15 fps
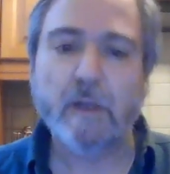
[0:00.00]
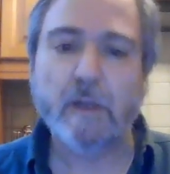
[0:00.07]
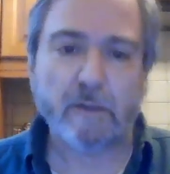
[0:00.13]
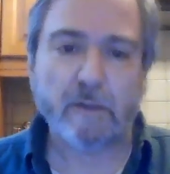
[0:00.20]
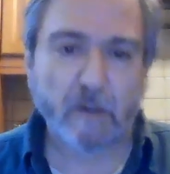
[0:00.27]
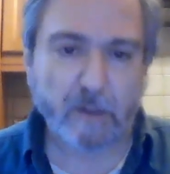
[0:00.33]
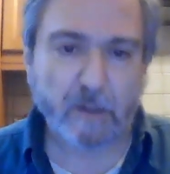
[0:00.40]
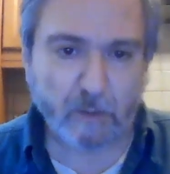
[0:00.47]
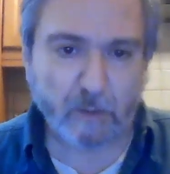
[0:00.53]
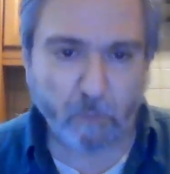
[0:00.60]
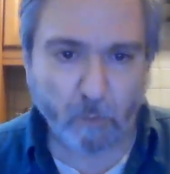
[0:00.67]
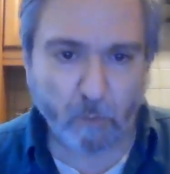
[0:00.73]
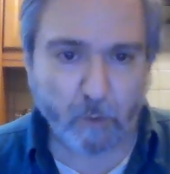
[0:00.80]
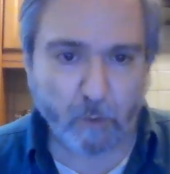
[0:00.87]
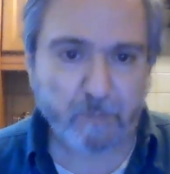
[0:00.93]
The Arctic
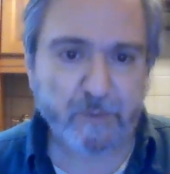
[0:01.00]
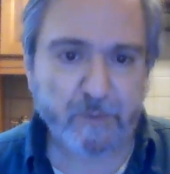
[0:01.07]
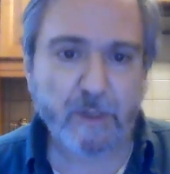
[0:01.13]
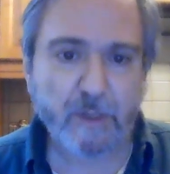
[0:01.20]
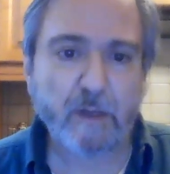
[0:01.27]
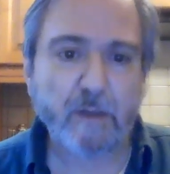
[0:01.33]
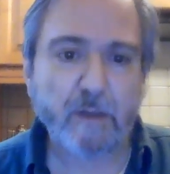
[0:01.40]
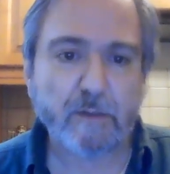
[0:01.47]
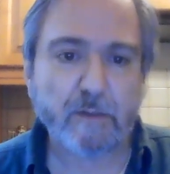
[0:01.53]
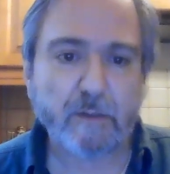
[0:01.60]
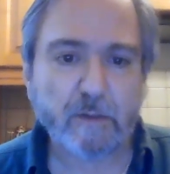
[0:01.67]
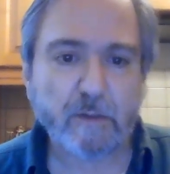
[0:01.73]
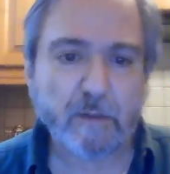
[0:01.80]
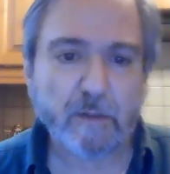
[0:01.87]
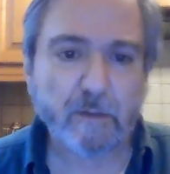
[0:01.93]
warms, the,
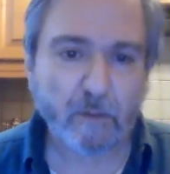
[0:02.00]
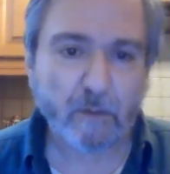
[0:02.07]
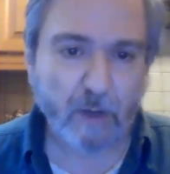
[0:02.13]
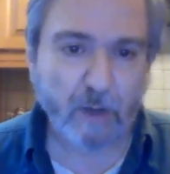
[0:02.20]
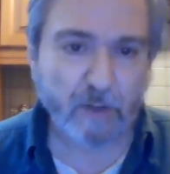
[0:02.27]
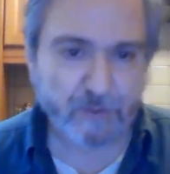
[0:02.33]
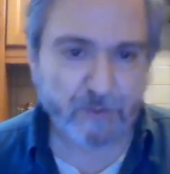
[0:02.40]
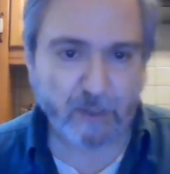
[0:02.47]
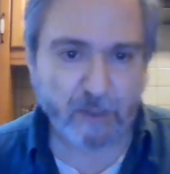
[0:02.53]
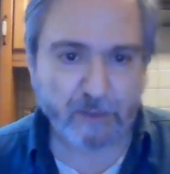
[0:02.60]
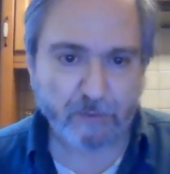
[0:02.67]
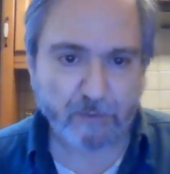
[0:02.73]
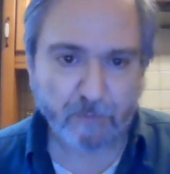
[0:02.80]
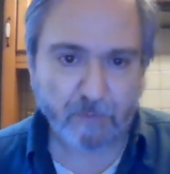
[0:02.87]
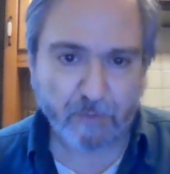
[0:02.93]
the ground
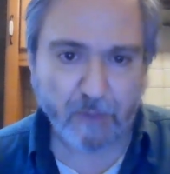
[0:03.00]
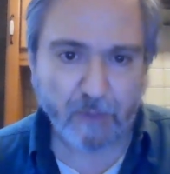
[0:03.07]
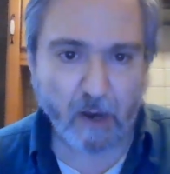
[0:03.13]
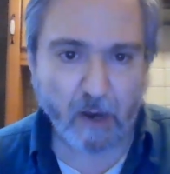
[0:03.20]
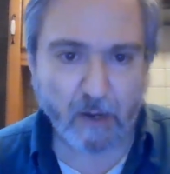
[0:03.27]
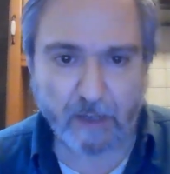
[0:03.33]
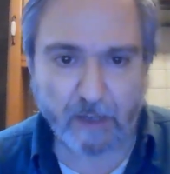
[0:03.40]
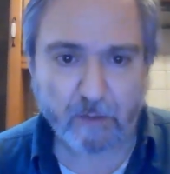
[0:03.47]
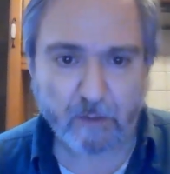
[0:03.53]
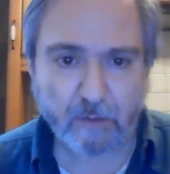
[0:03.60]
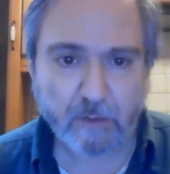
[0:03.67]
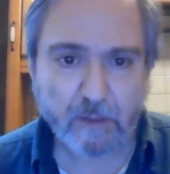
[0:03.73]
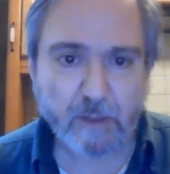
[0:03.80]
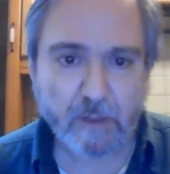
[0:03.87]
starts to thaw out,